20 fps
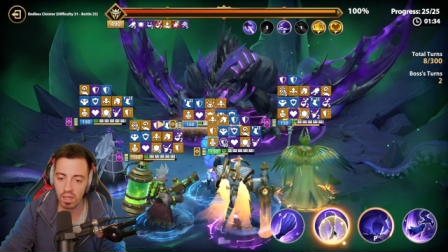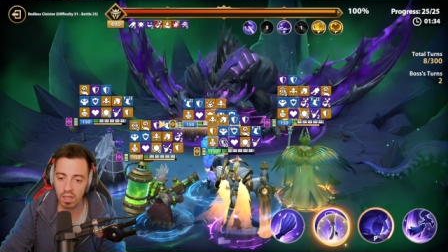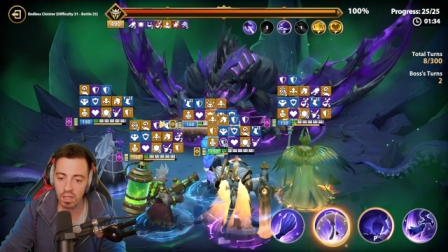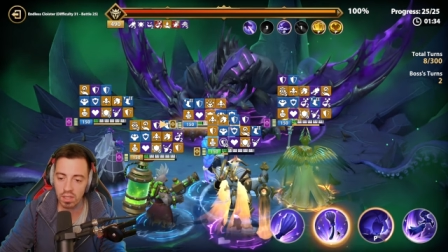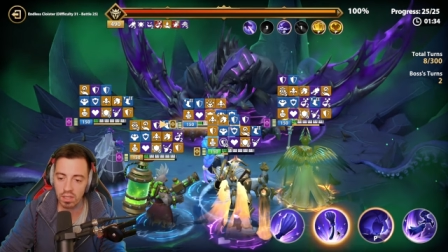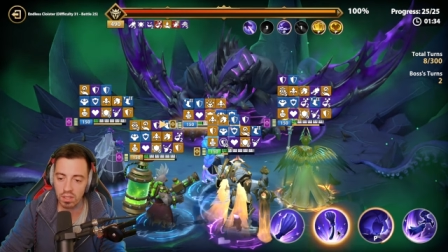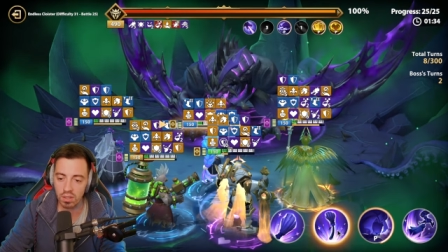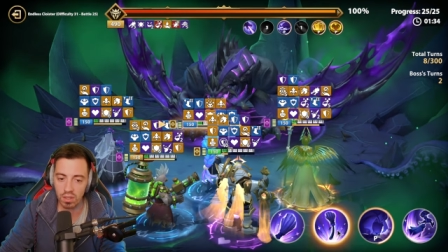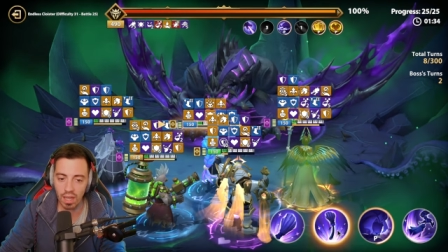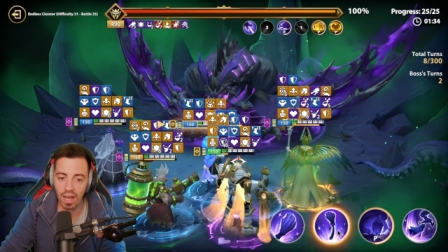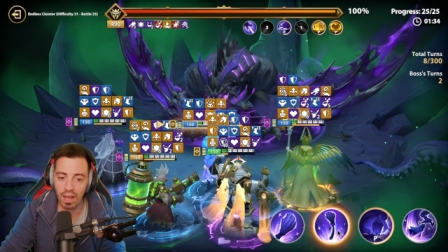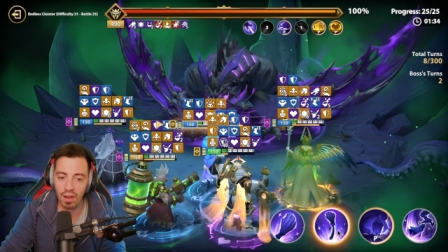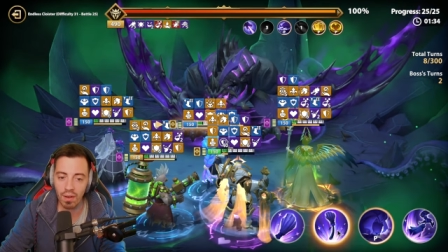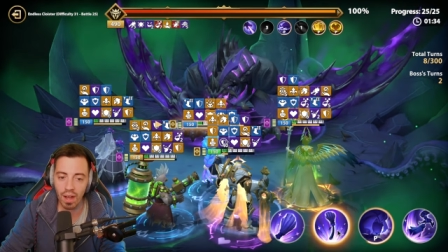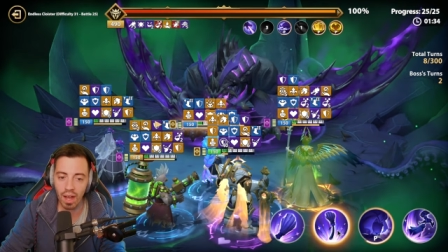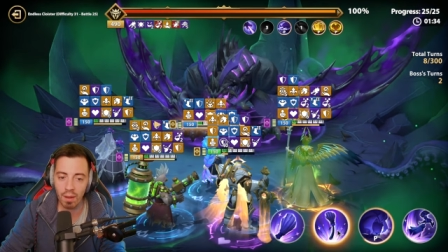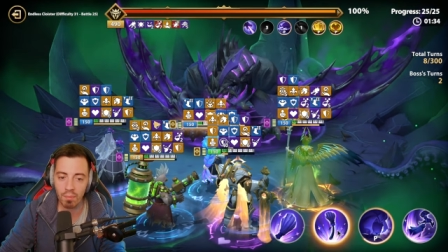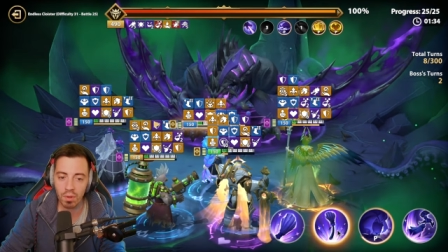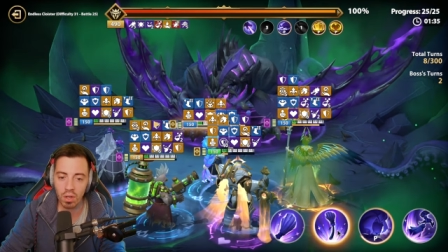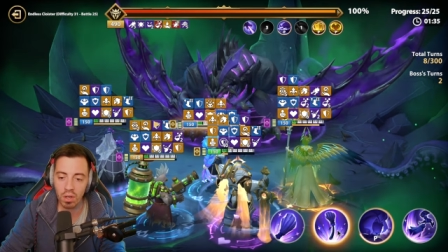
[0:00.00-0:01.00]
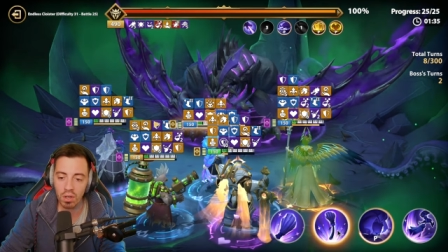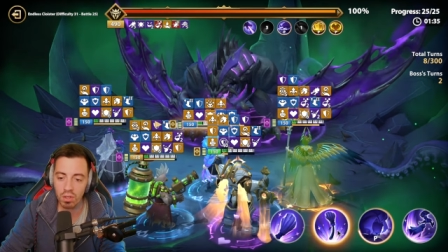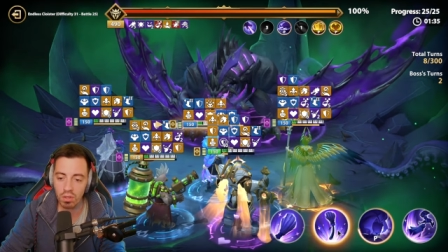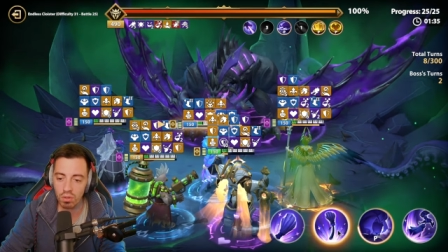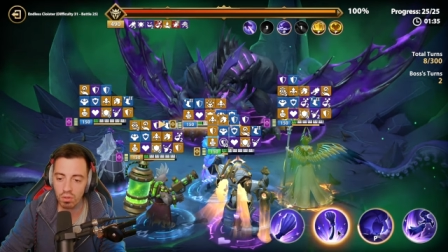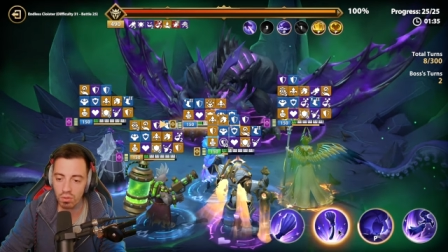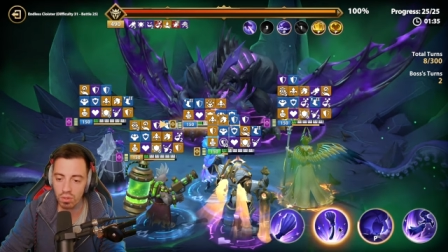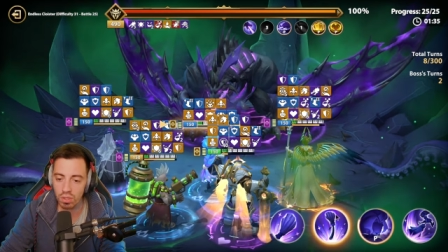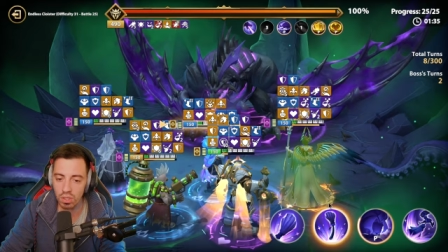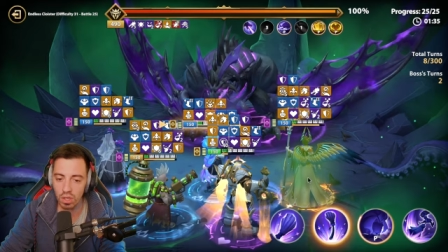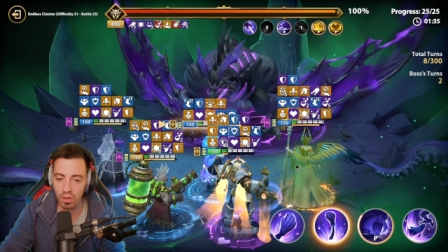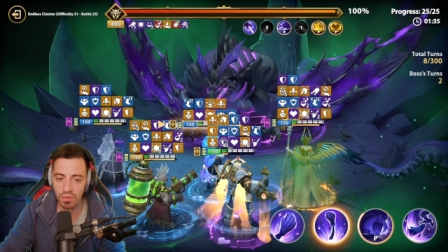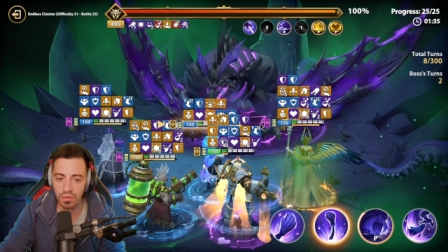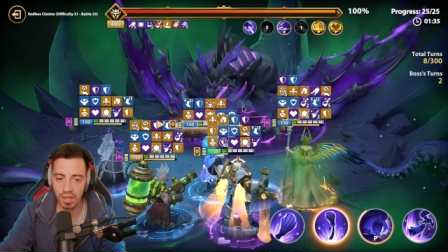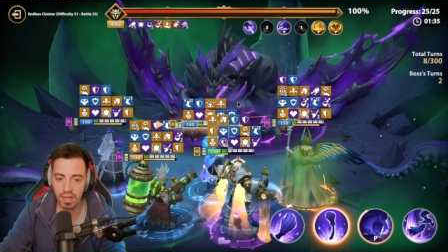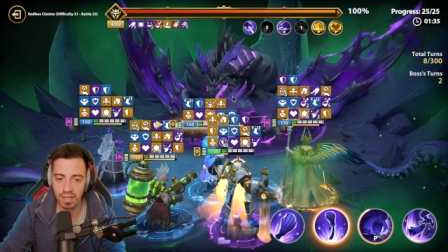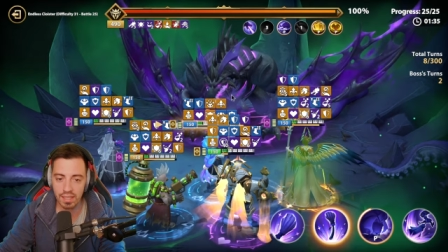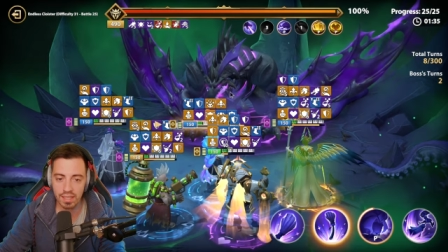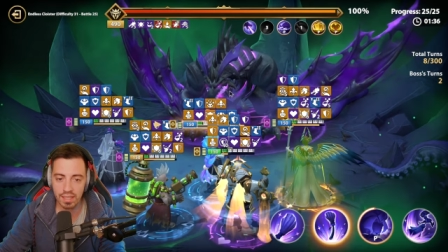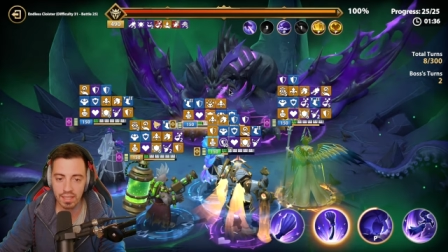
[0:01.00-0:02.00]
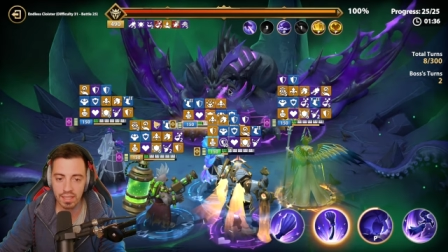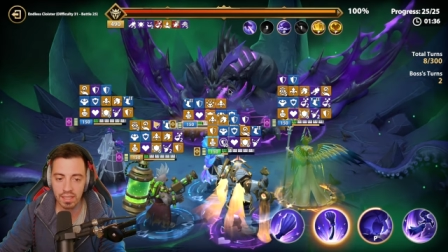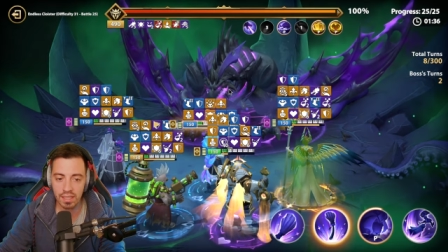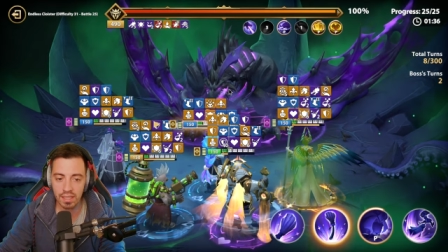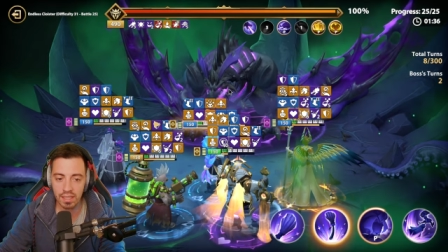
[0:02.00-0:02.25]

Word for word: So now I'm gonna use that skill